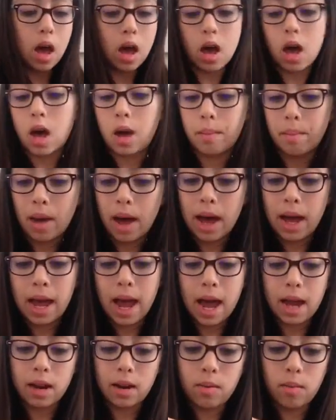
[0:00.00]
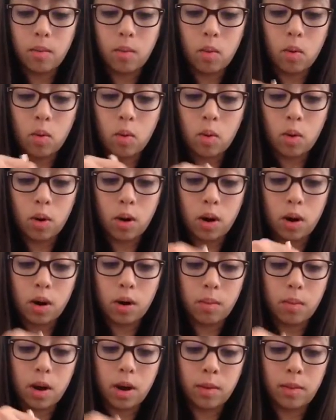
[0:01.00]
I added
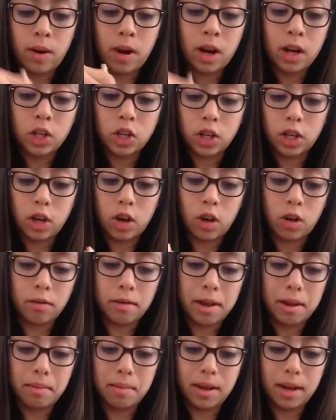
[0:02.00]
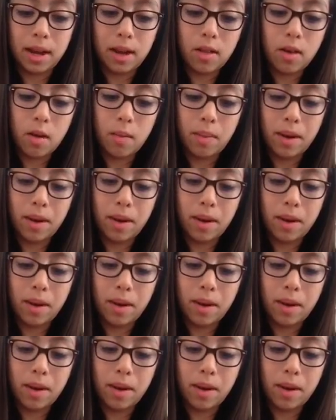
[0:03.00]
more Mod Podge and it all came together.